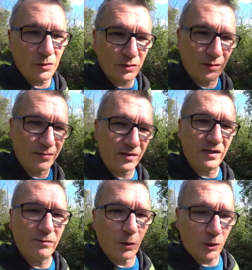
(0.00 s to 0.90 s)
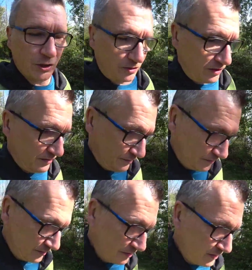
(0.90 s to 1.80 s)
was the free version.
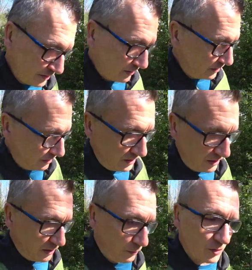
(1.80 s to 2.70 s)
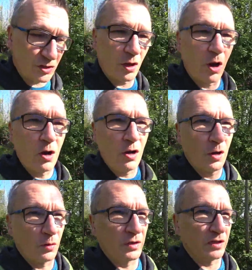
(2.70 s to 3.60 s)
It was
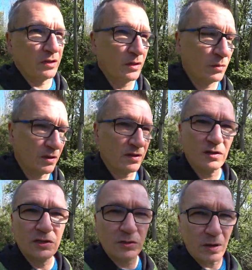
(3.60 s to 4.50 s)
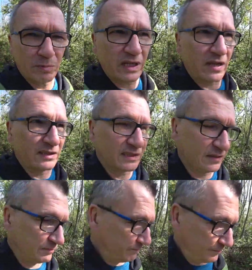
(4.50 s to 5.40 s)
loaded with crappy ads.